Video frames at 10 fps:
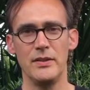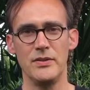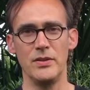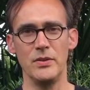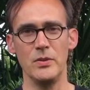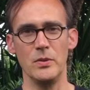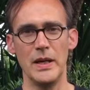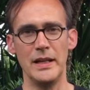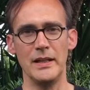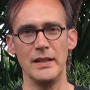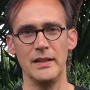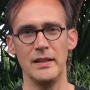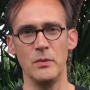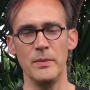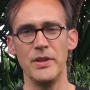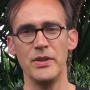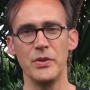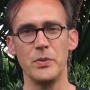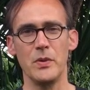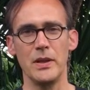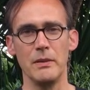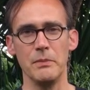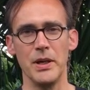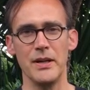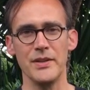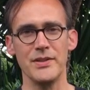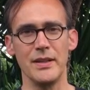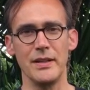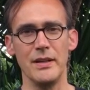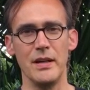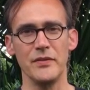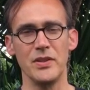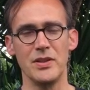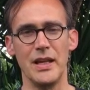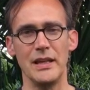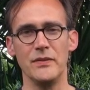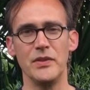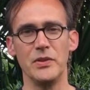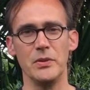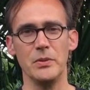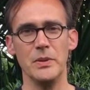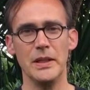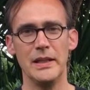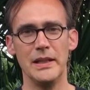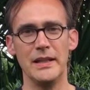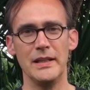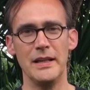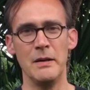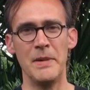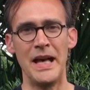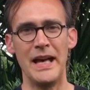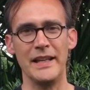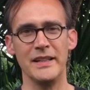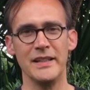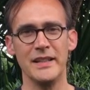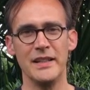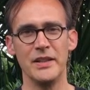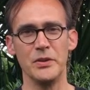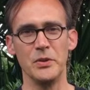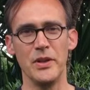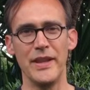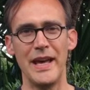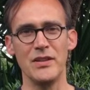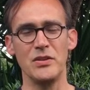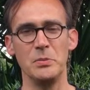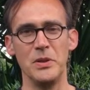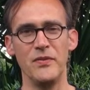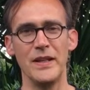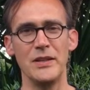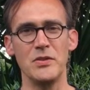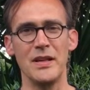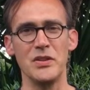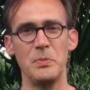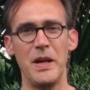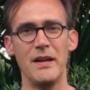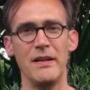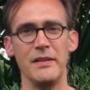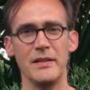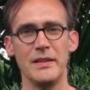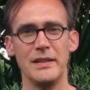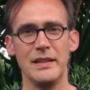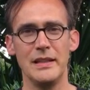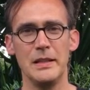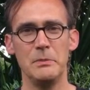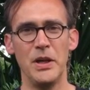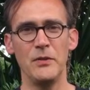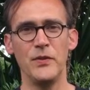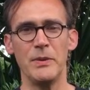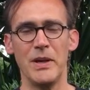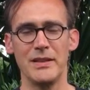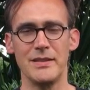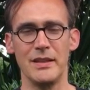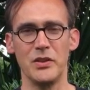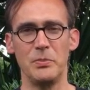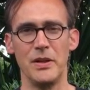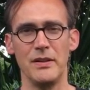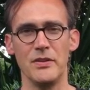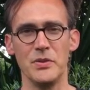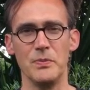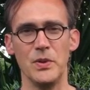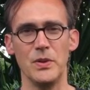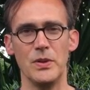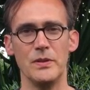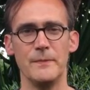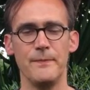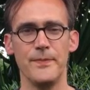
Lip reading: to a woman that's walking past, an aftershave to a man, and all of that should be fairly transparent, but hopefully makes the experience more